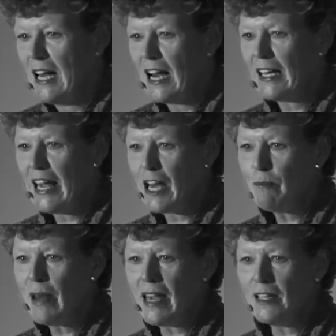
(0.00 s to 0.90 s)
I
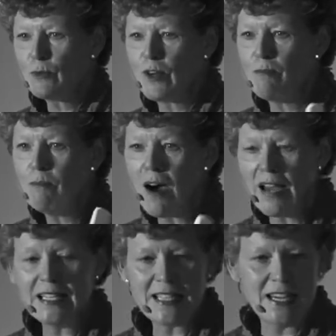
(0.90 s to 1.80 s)
campaigned with
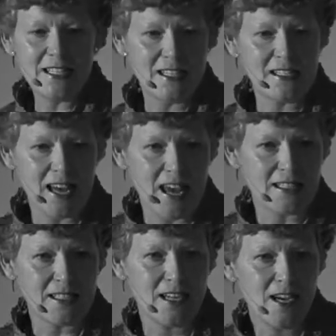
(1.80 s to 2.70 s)
my data
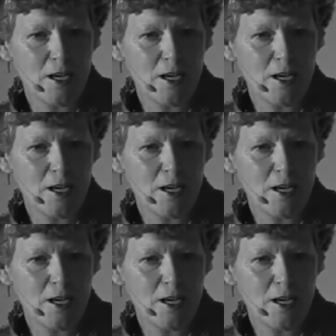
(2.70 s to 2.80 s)
set,